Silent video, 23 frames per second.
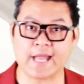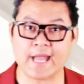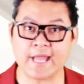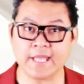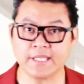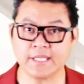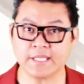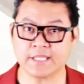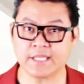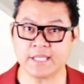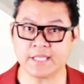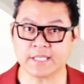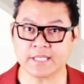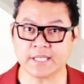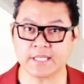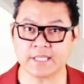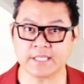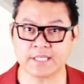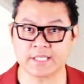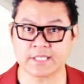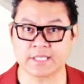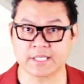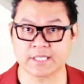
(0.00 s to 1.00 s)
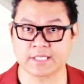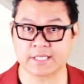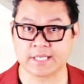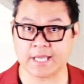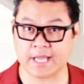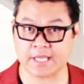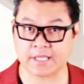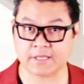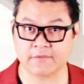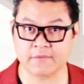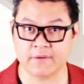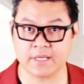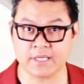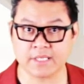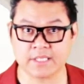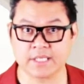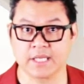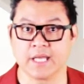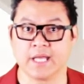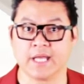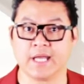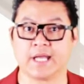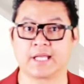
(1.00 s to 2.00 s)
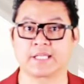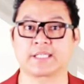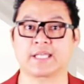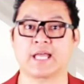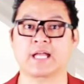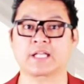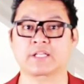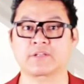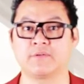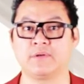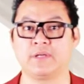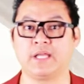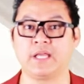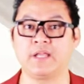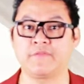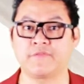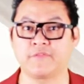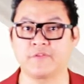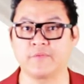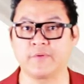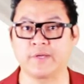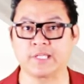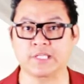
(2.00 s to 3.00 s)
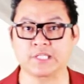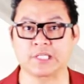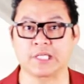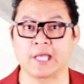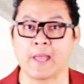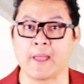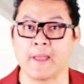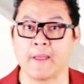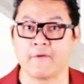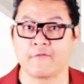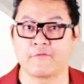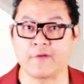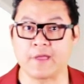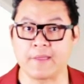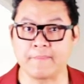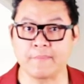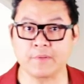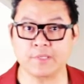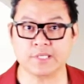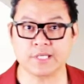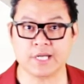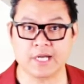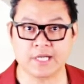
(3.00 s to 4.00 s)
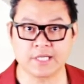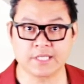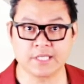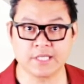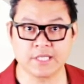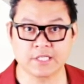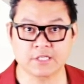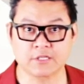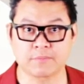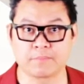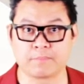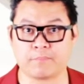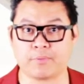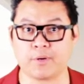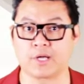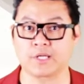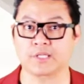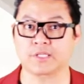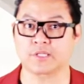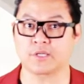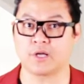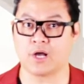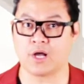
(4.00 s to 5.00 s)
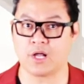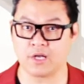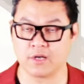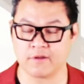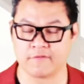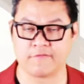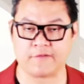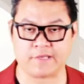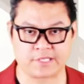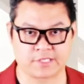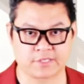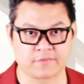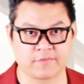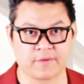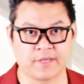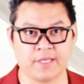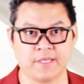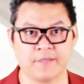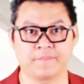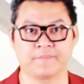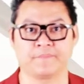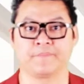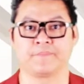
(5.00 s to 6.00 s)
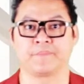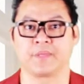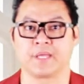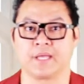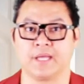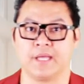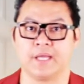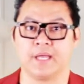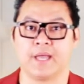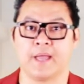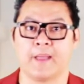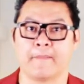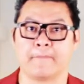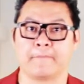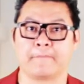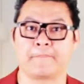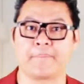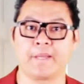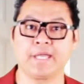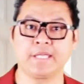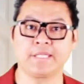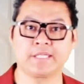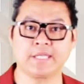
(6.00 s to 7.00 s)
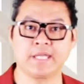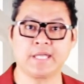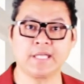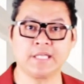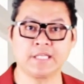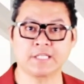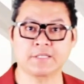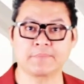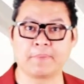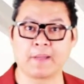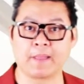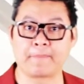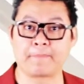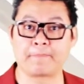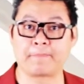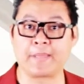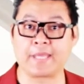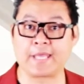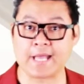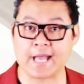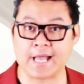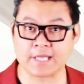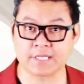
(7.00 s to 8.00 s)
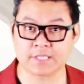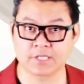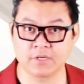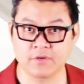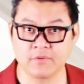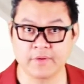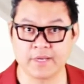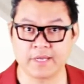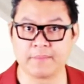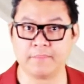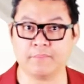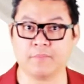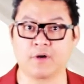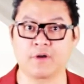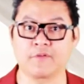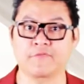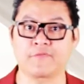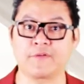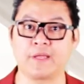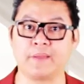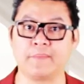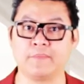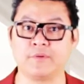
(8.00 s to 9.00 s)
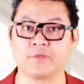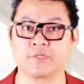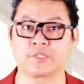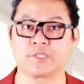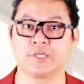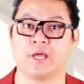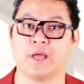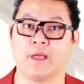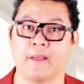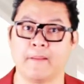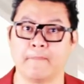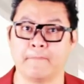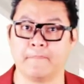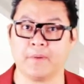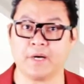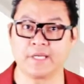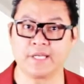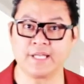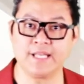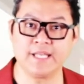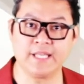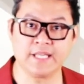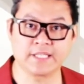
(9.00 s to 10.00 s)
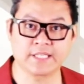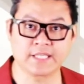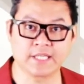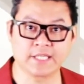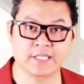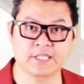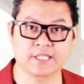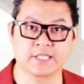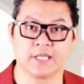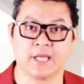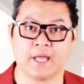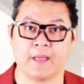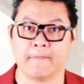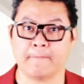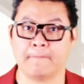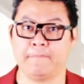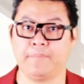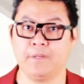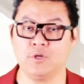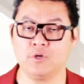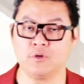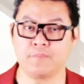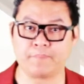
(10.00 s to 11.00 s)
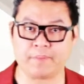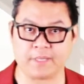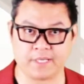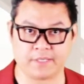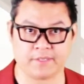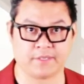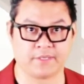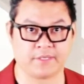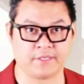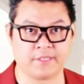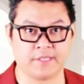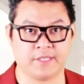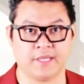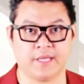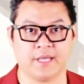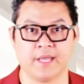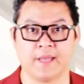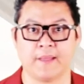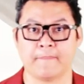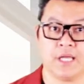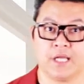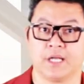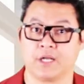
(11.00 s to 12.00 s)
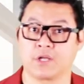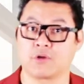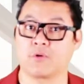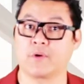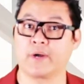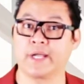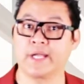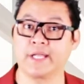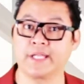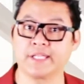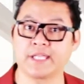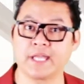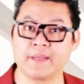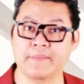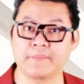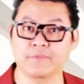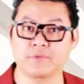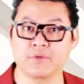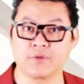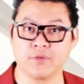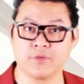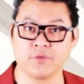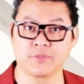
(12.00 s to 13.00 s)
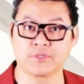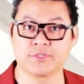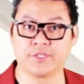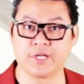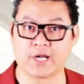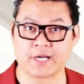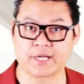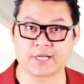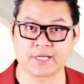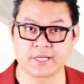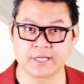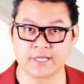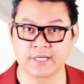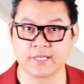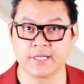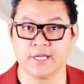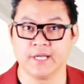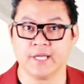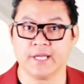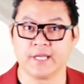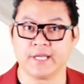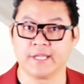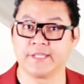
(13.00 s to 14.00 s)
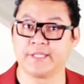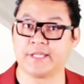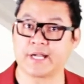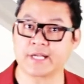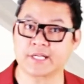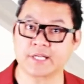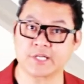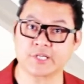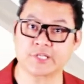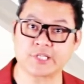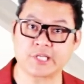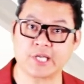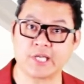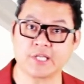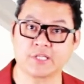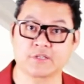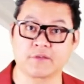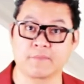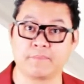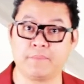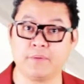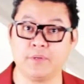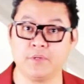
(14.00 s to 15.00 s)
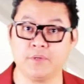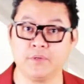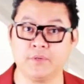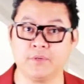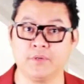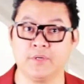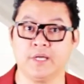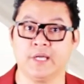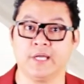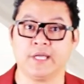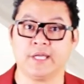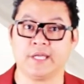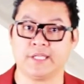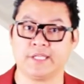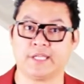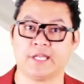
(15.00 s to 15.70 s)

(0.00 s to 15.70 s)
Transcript: eye diseases such as cataracts has actually influenced famous artists brought all of history? Paintings by Picasso and more famous Mona Lisa's blue period, requiring them to use darker and darker shades of blue in